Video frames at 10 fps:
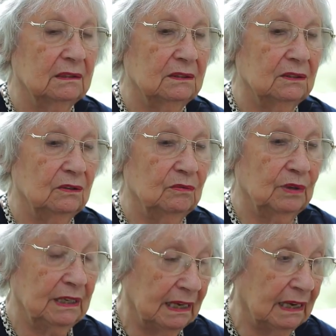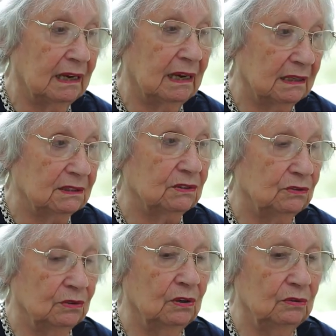So when I
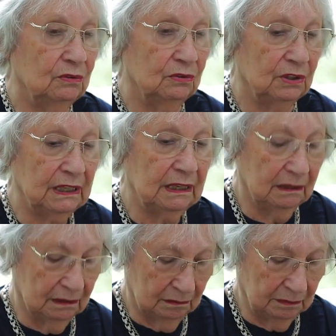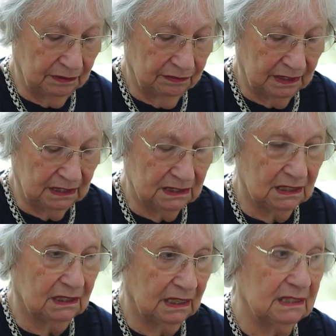asked to go to England, my father
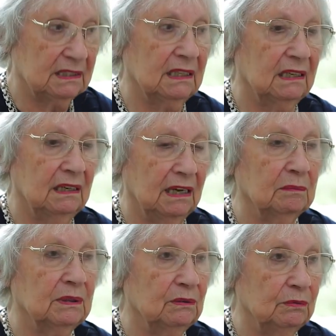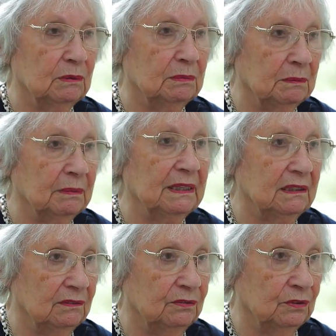said, yes, the climate will be
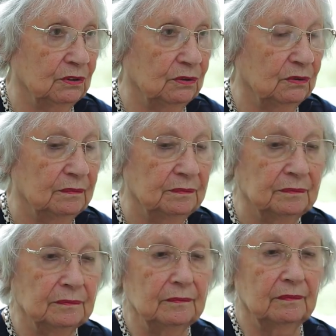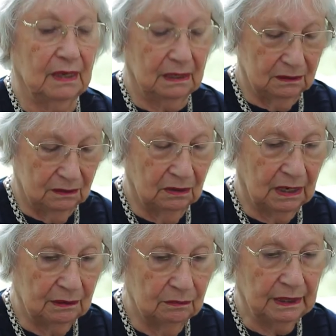better for you.
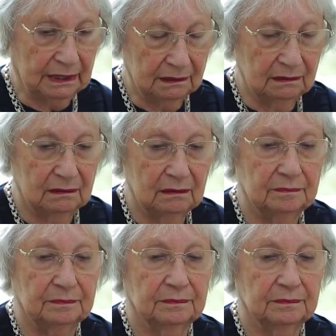So I went.